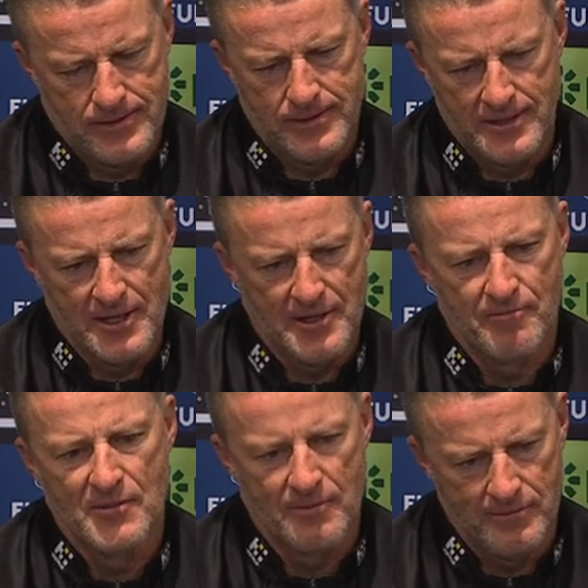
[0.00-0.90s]
Yeah.
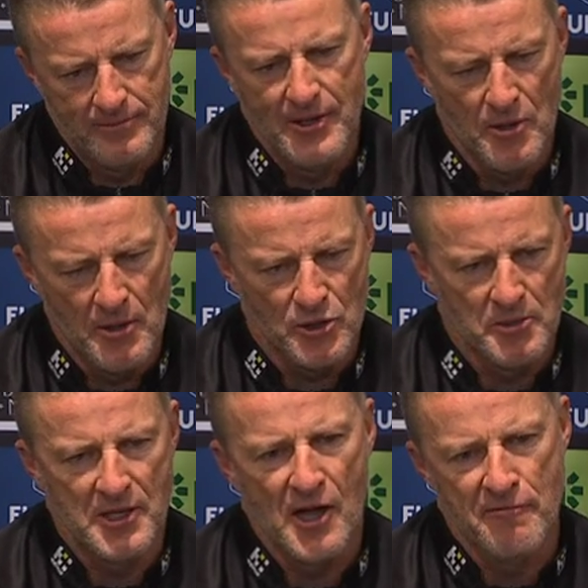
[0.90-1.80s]
Noel Butler's
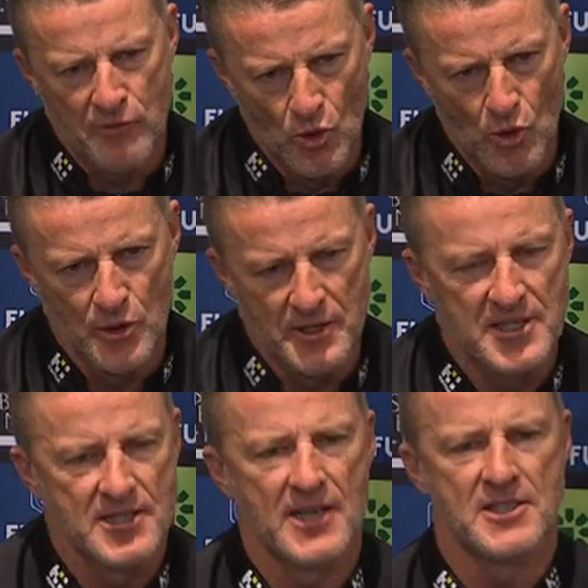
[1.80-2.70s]
meant to go forward. He
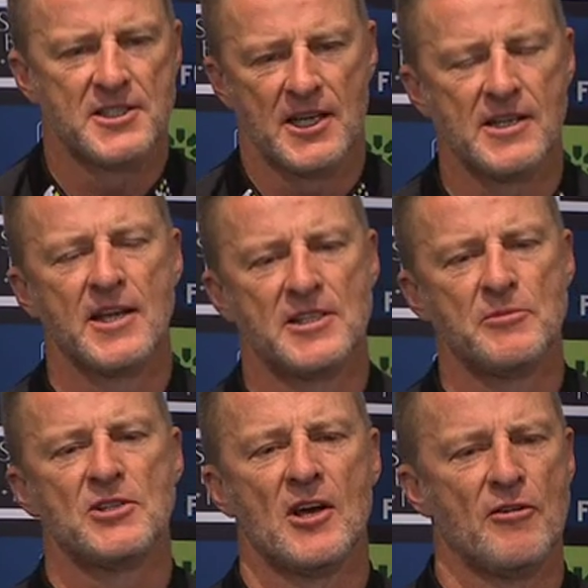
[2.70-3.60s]
started to second-guess
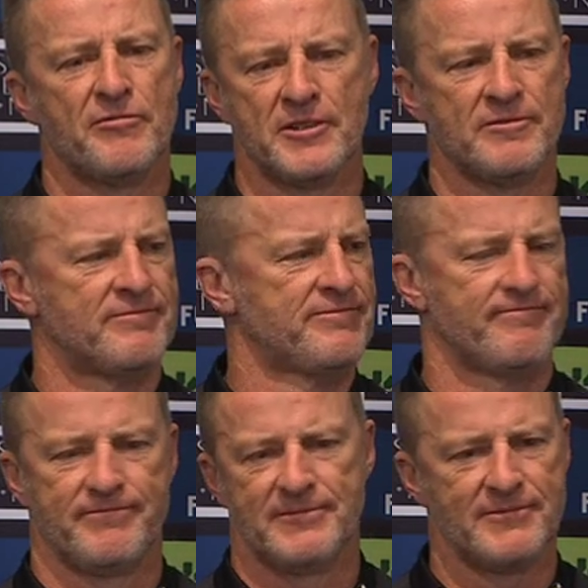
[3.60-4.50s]
himself and,
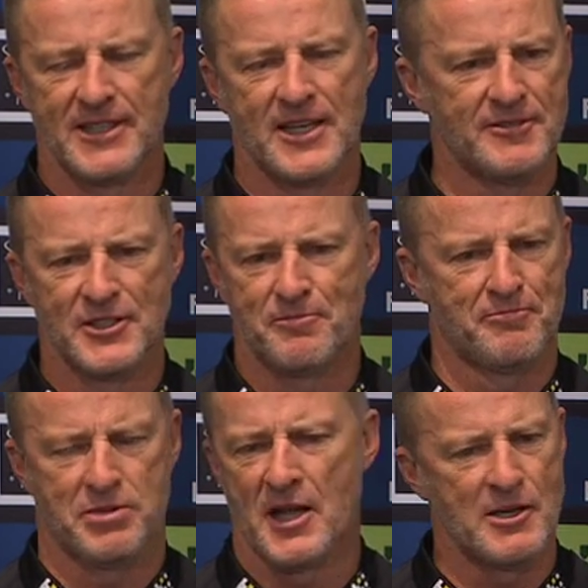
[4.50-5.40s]
you know, just
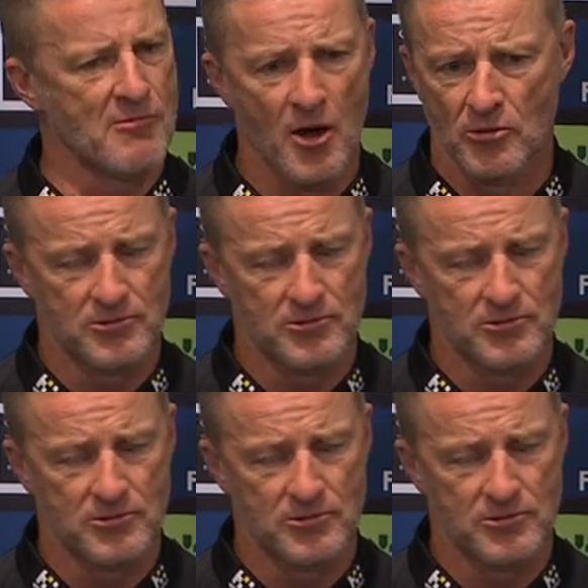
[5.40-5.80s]
play your role.